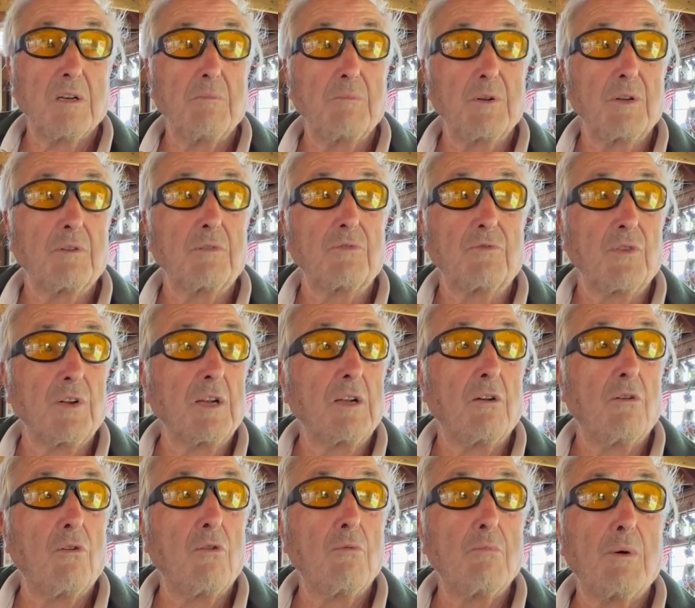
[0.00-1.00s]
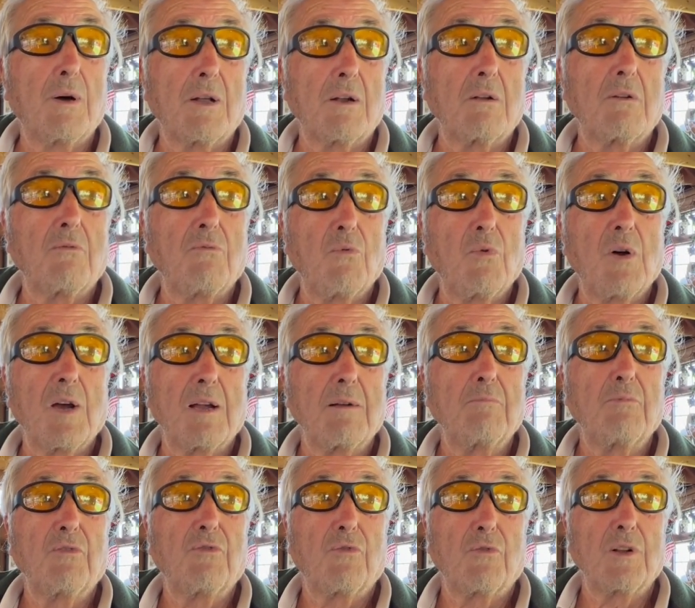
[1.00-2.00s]
here, drink a whole bottle of wine
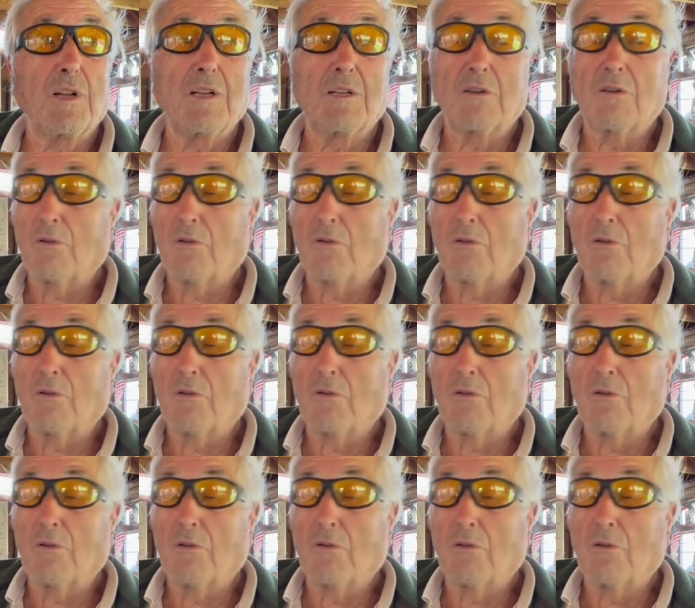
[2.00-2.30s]
before they go